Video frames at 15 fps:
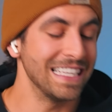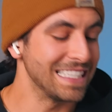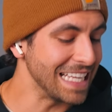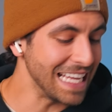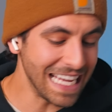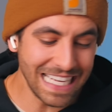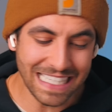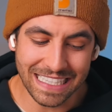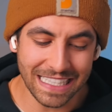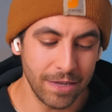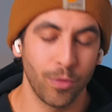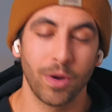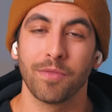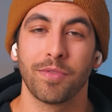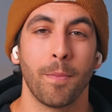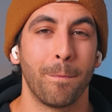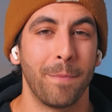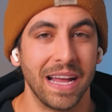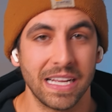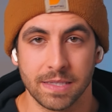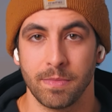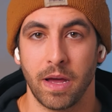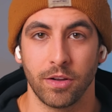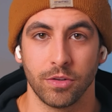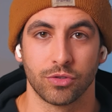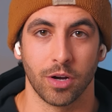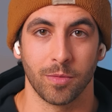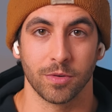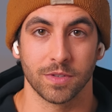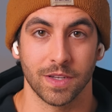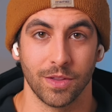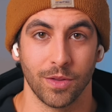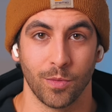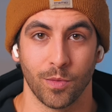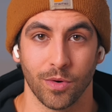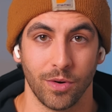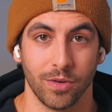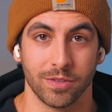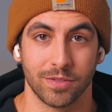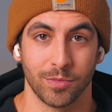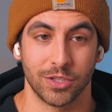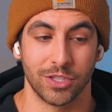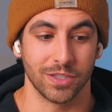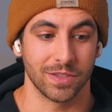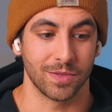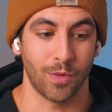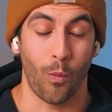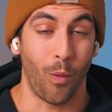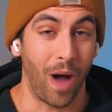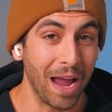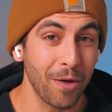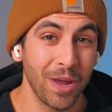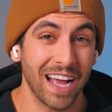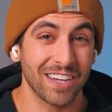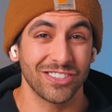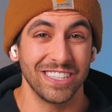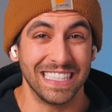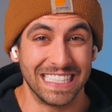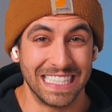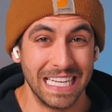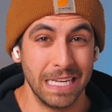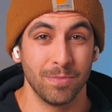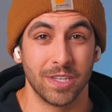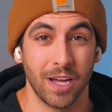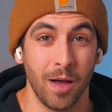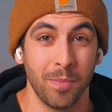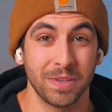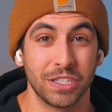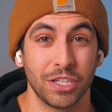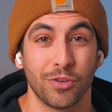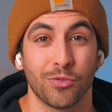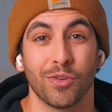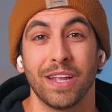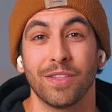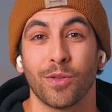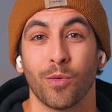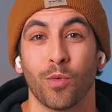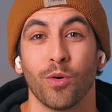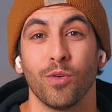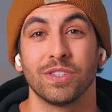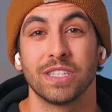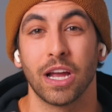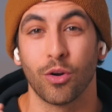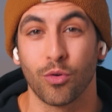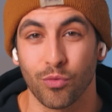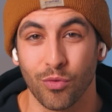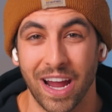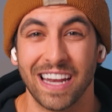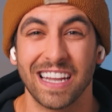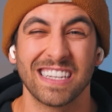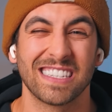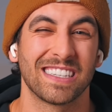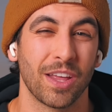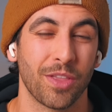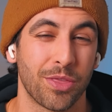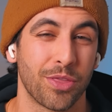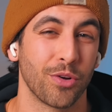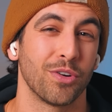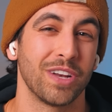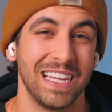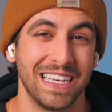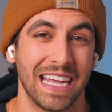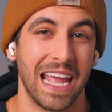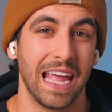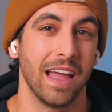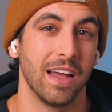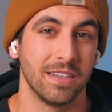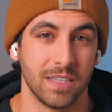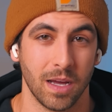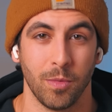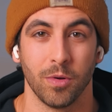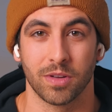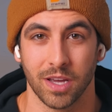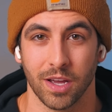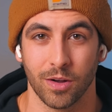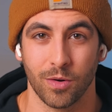is easily one of the best metal drummers in the world, which is why we actually teamed up to create the world's greatest 30-day double kick